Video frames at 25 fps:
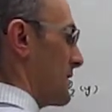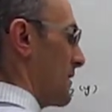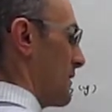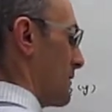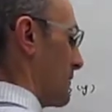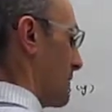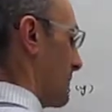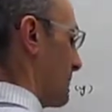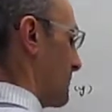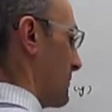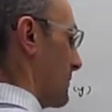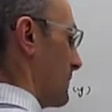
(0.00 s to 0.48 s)

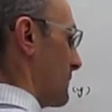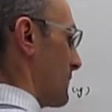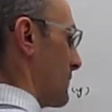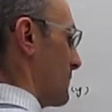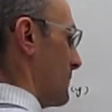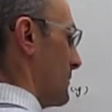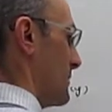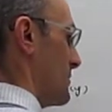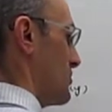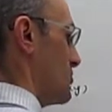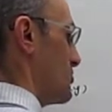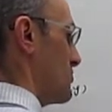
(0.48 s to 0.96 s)
enthalpy of
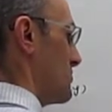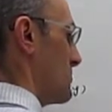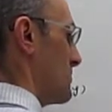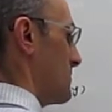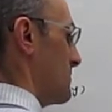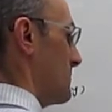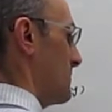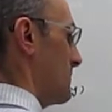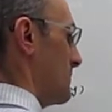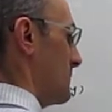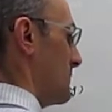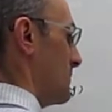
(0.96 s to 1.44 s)

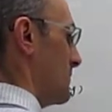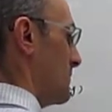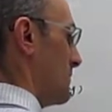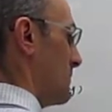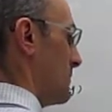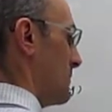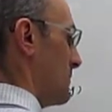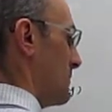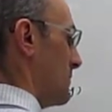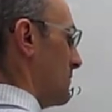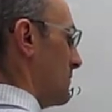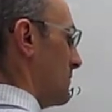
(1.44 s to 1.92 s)
formation
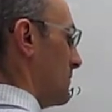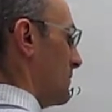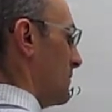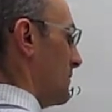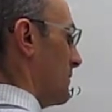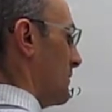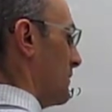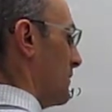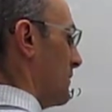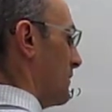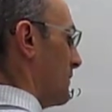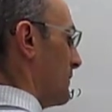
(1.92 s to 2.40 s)

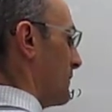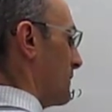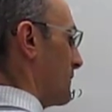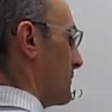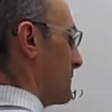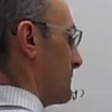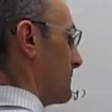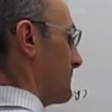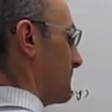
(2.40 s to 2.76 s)
of